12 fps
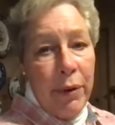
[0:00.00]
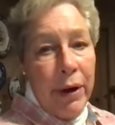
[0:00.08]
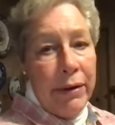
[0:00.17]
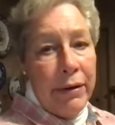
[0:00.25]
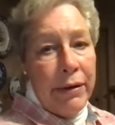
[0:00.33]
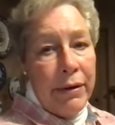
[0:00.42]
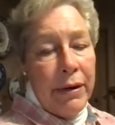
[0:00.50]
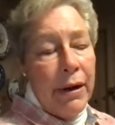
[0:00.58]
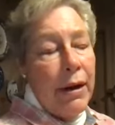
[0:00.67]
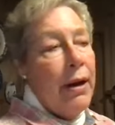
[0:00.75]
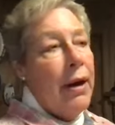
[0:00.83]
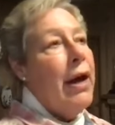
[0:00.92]
weather
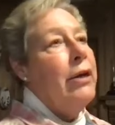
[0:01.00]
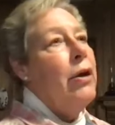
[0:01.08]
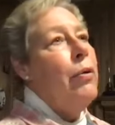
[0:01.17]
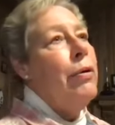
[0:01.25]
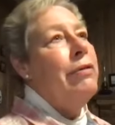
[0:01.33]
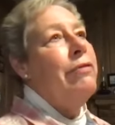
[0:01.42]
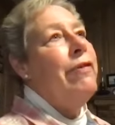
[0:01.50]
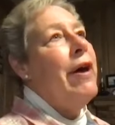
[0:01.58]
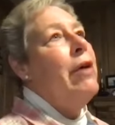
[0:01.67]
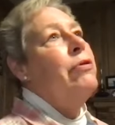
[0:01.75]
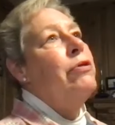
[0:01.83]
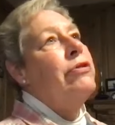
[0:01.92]
I know on
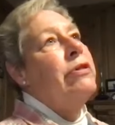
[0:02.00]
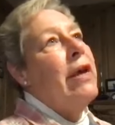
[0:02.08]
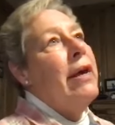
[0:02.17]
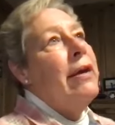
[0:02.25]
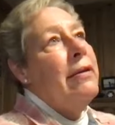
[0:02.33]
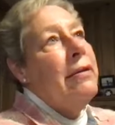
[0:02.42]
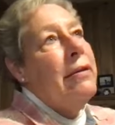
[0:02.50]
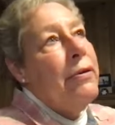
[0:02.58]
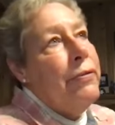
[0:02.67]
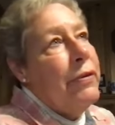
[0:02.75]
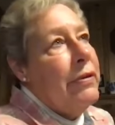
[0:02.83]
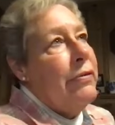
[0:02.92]
Founders Day,
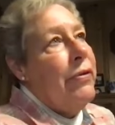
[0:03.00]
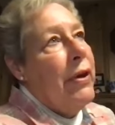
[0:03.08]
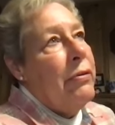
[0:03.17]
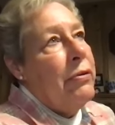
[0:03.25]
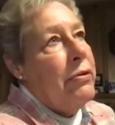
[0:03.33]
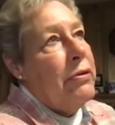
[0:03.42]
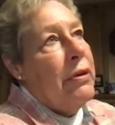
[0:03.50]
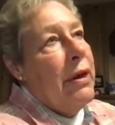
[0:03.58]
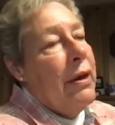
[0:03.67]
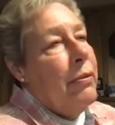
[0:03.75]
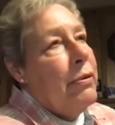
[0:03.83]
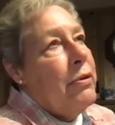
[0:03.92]
Deerfield's Founders
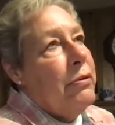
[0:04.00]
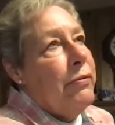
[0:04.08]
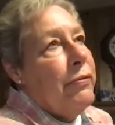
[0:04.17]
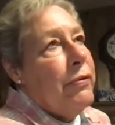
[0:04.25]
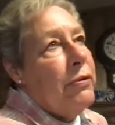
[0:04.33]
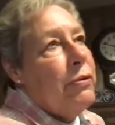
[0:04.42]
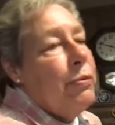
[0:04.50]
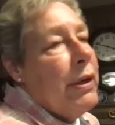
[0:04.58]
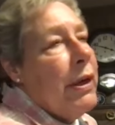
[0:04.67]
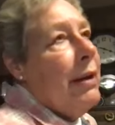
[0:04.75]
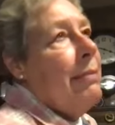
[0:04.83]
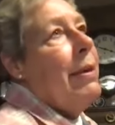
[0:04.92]
Day, which is the first
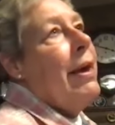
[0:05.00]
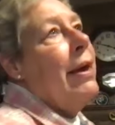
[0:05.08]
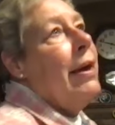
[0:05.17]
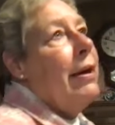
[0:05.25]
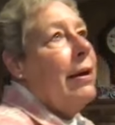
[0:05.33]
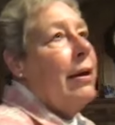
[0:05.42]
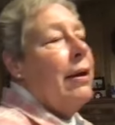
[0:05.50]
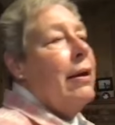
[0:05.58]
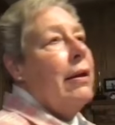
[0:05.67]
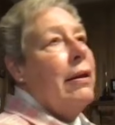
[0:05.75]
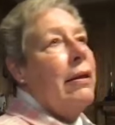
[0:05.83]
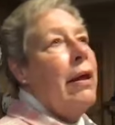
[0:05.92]
weekend in May,
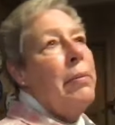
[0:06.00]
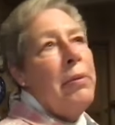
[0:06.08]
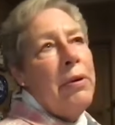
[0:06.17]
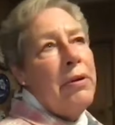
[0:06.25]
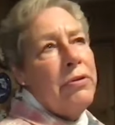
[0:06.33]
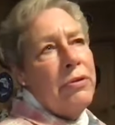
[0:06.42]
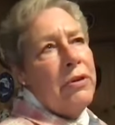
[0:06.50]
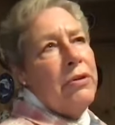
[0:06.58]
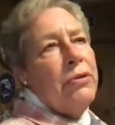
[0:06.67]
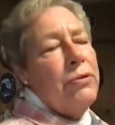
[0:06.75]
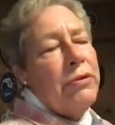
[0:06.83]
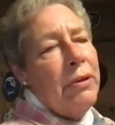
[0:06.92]
the library is going to
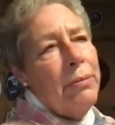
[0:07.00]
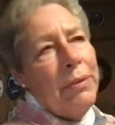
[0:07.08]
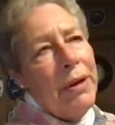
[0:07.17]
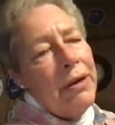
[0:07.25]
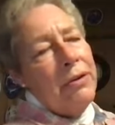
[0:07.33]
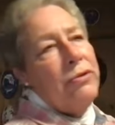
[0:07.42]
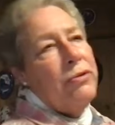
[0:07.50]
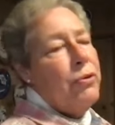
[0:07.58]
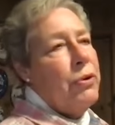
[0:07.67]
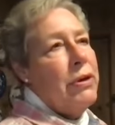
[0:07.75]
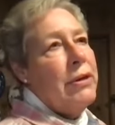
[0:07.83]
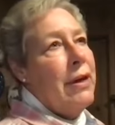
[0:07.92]
do some kind of
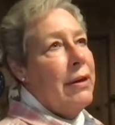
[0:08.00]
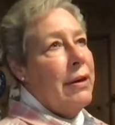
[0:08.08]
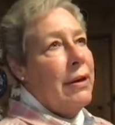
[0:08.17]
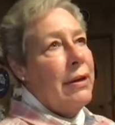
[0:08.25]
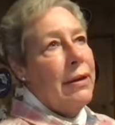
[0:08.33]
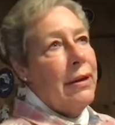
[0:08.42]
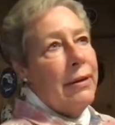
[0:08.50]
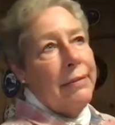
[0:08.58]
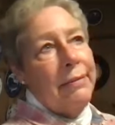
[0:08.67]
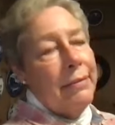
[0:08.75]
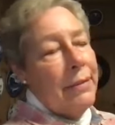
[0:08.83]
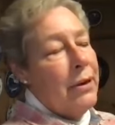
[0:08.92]
storytelling and the,
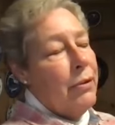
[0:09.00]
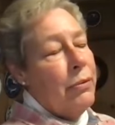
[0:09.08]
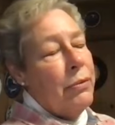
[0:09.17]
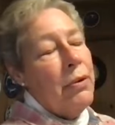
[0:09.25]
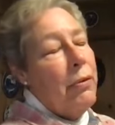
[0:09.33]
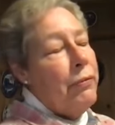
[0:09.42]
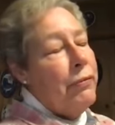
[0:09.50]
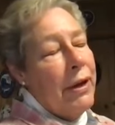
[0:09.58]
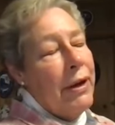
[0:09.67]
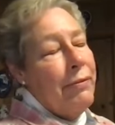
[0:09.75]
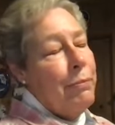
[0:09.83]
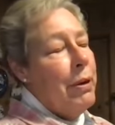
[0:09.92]
you know, we'll
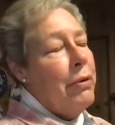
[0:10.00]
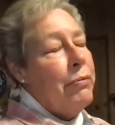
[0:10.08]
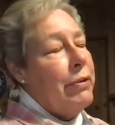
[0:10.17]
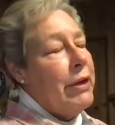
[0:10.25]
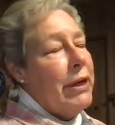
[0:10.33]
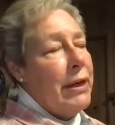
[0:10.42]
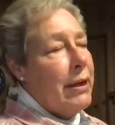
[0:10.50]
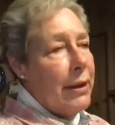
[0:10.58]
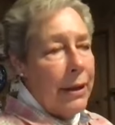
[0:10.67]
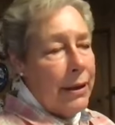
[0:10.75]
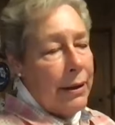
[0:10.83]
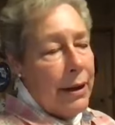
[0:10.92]
hopefully have bell
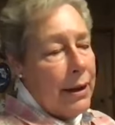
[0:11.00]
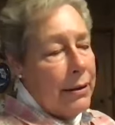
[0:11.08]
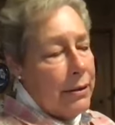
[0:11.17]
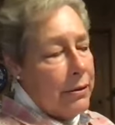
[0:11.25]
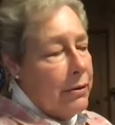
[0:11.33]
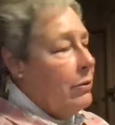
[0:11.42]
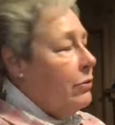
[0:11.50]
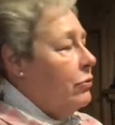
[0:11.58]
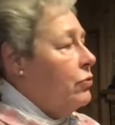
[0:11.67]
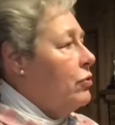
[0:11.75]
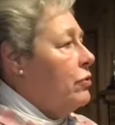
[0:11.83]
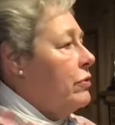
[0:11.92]
ringing at the little
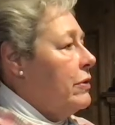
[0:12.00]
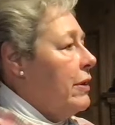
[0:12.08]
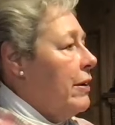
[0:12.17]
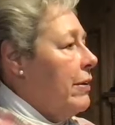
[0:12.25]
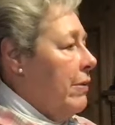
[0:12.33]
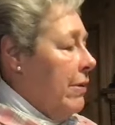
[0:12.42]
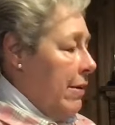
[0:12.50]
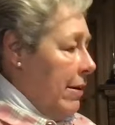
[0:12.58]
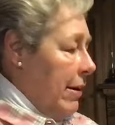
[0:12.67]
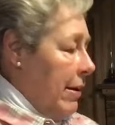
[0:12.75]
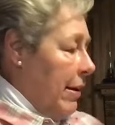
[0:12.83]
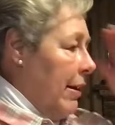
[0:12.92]
church there.
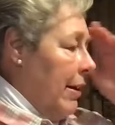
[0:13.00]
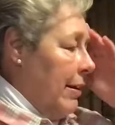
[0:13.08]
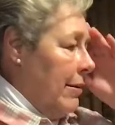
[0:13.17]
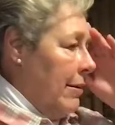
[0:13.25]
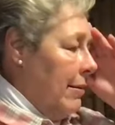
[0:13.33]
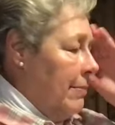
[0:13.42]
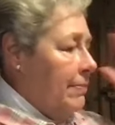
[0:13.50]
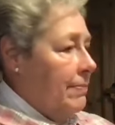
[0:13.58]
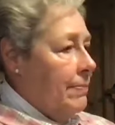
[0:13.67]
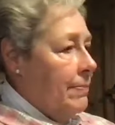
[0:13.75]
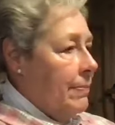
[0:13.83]
And um,